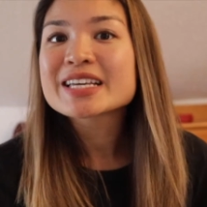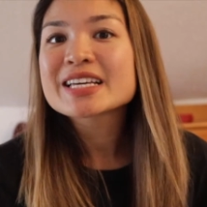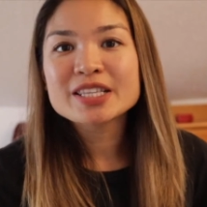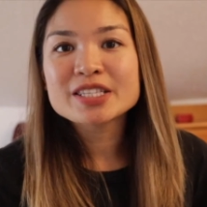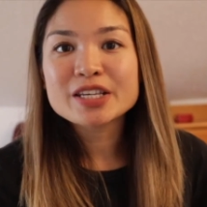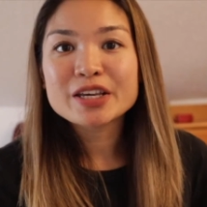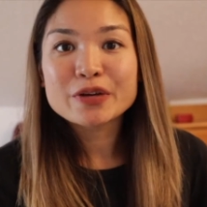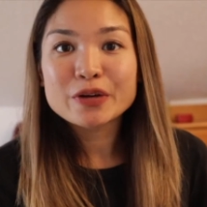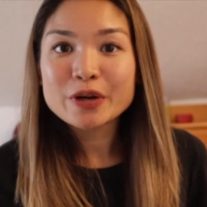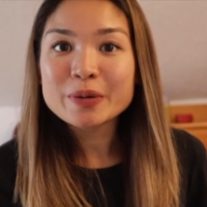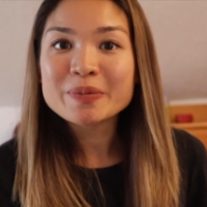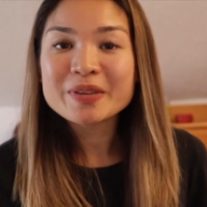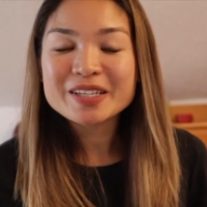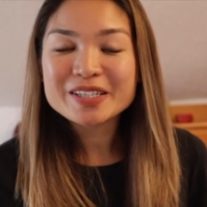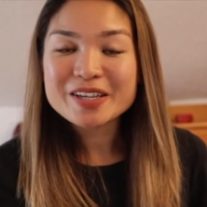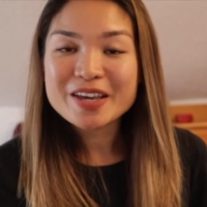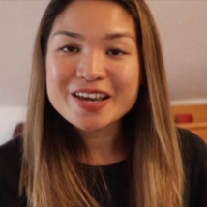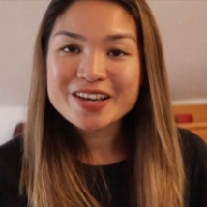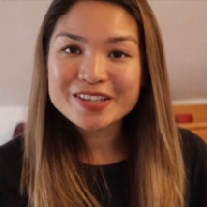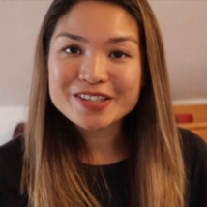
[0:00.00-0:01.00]
It's a group that
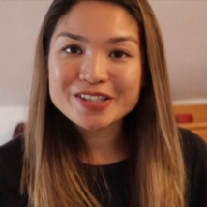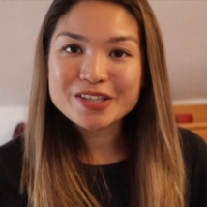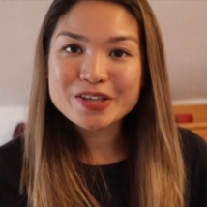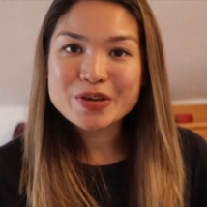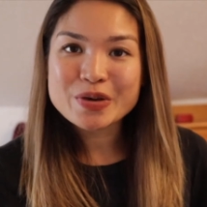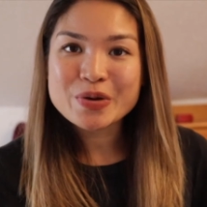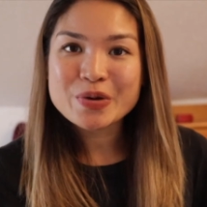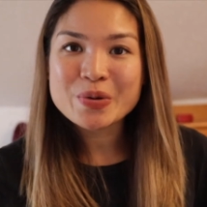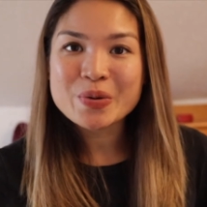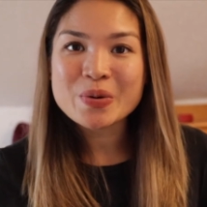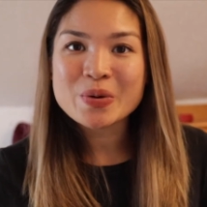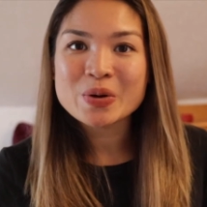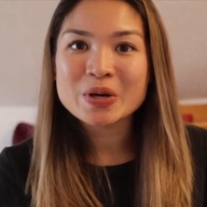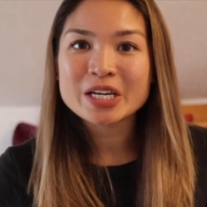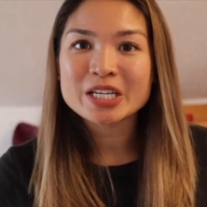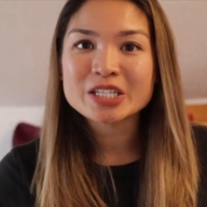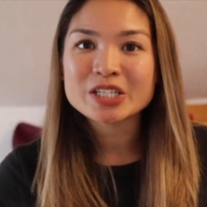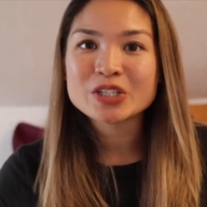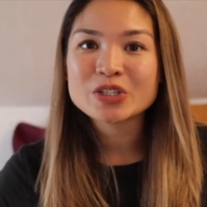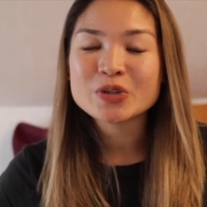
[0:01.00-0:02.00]
takes you
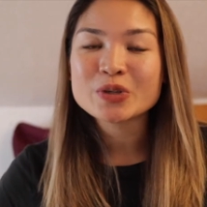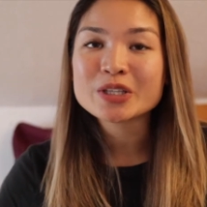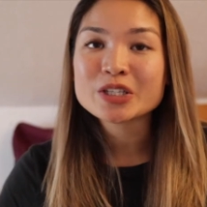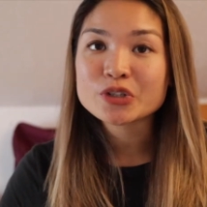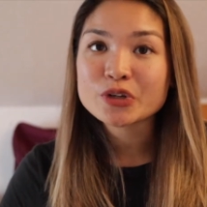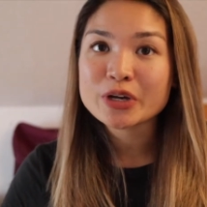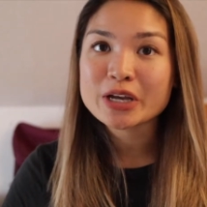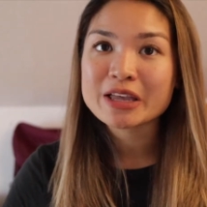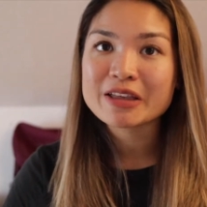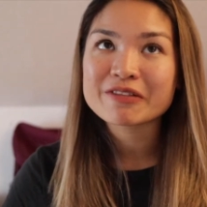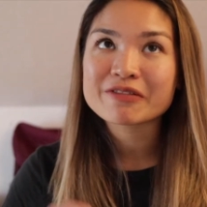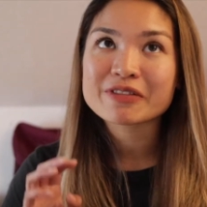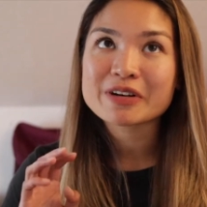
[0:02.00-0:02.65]
to the trail